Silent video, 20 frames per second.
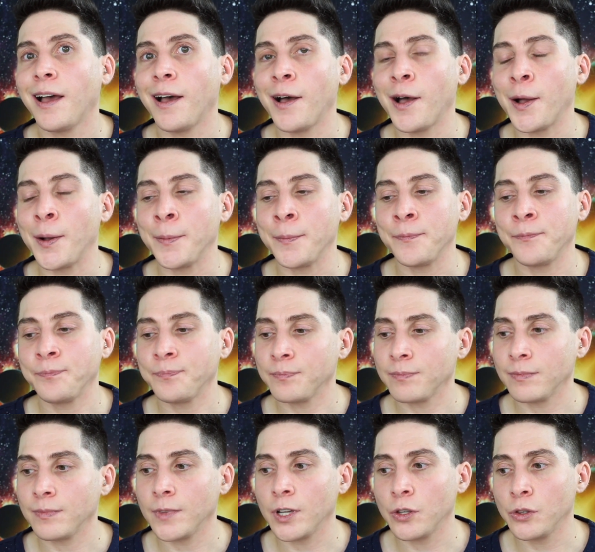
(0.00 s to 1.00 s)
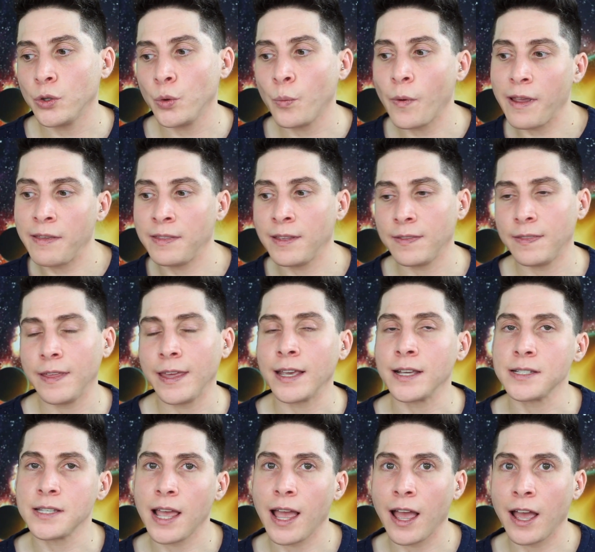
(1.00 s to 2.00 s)
The way that
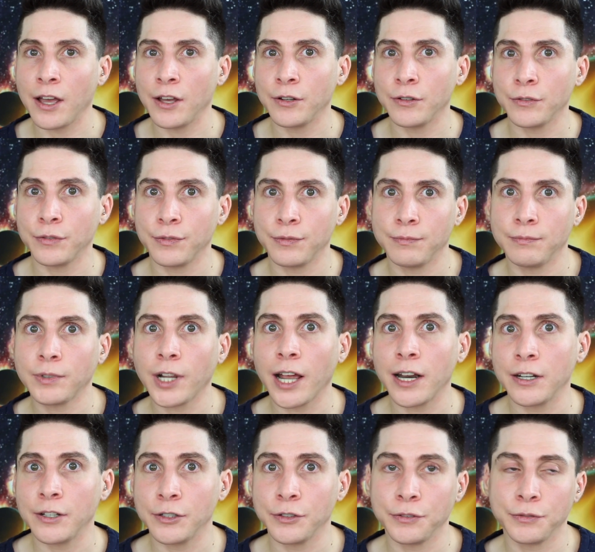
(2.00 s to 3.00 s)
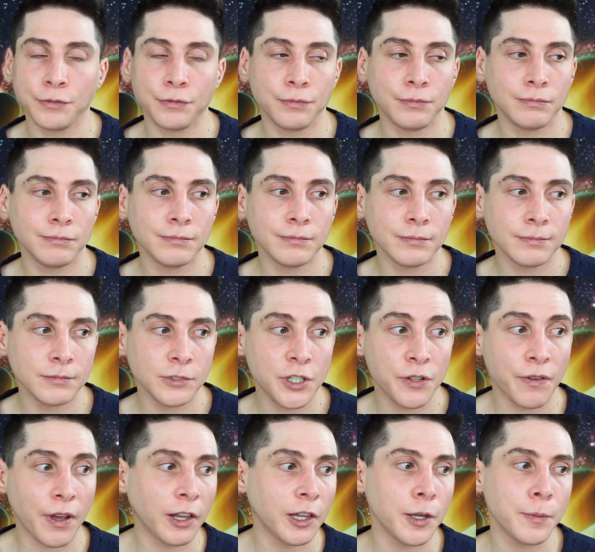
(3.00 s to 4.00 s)
things have kind of
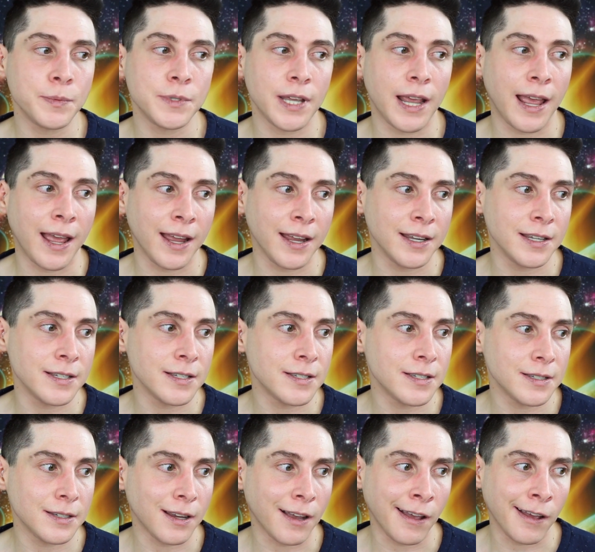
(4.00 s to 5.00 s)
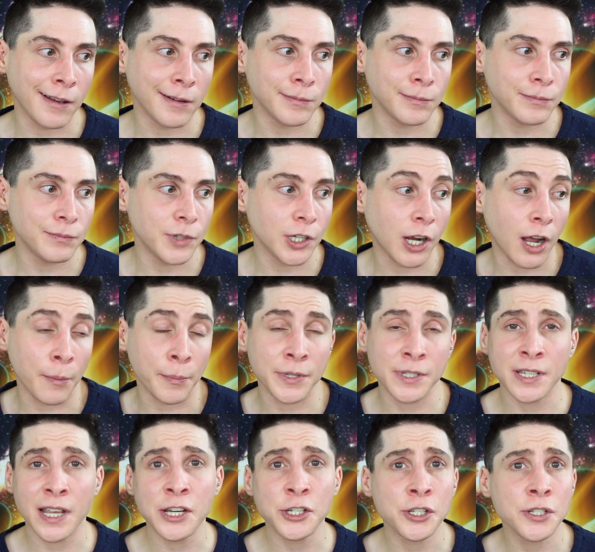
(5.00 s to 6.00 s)
developed, and the
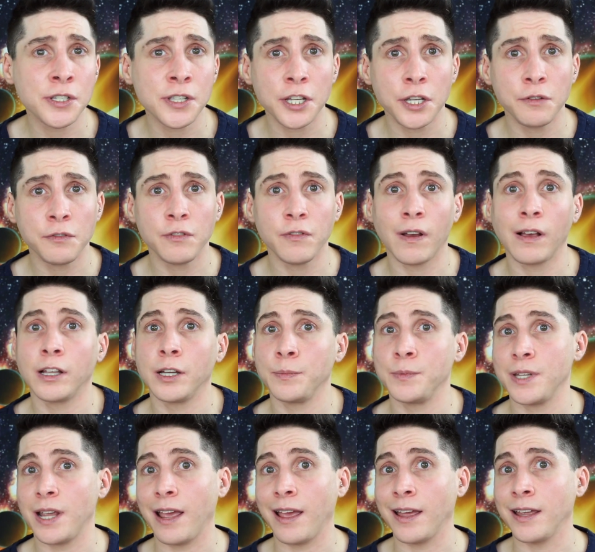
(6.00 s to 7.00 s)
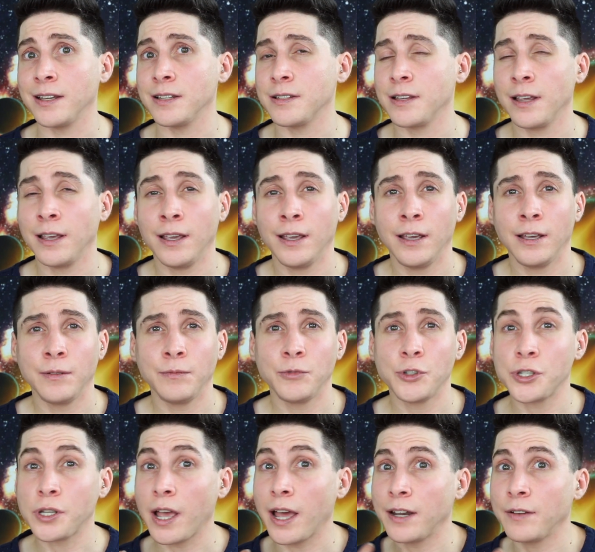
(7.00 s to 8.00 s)
compensations that you've developed, and
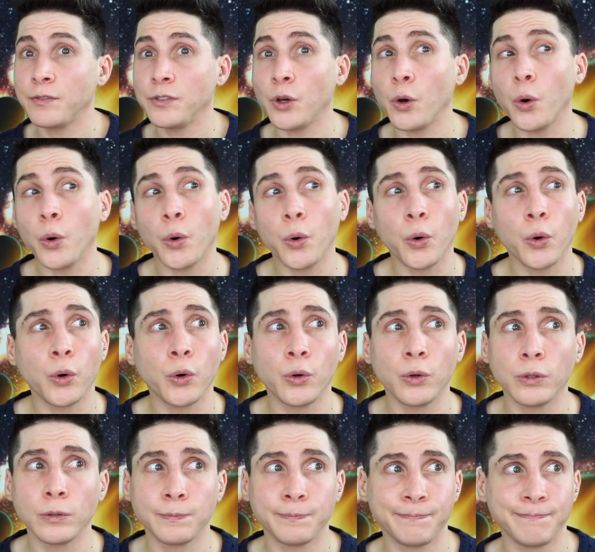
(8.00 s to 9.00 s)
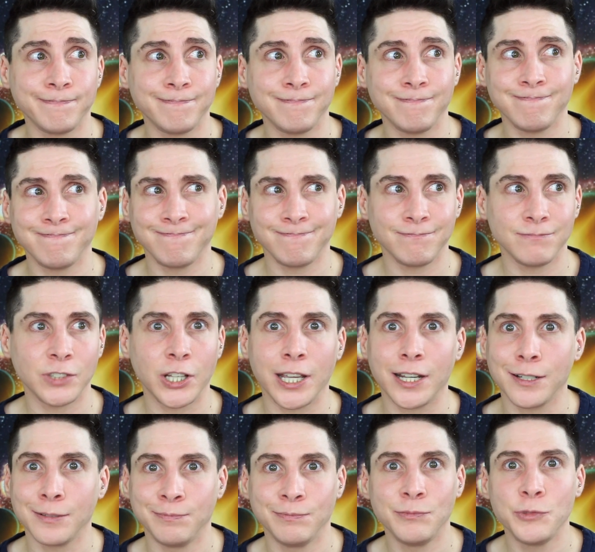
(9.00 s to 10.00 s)
just kind of the whole
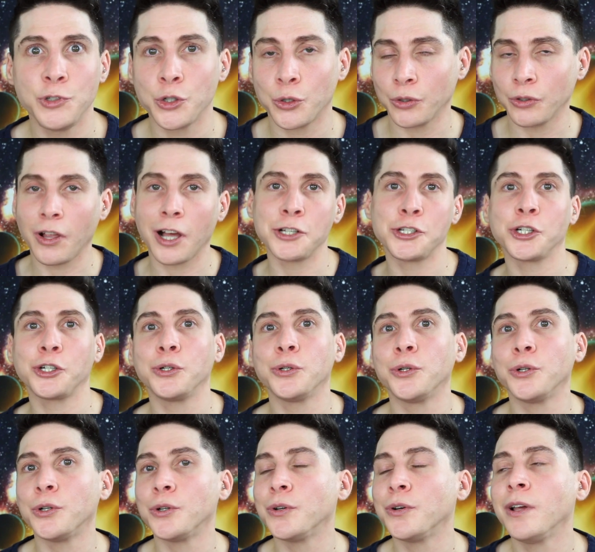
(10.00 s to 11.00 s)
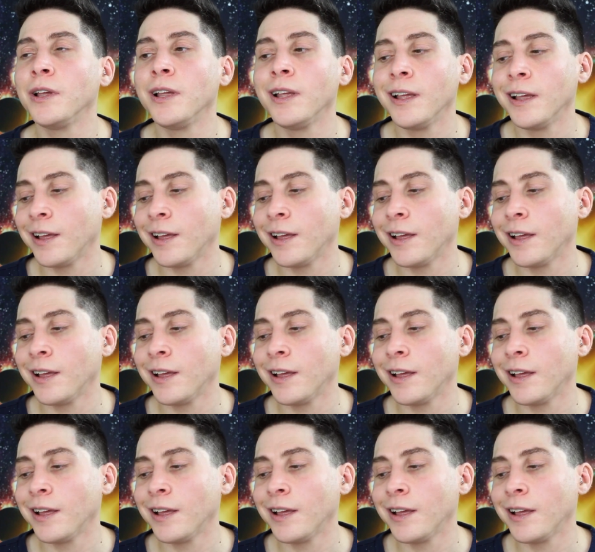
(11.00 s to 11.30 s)
like neurological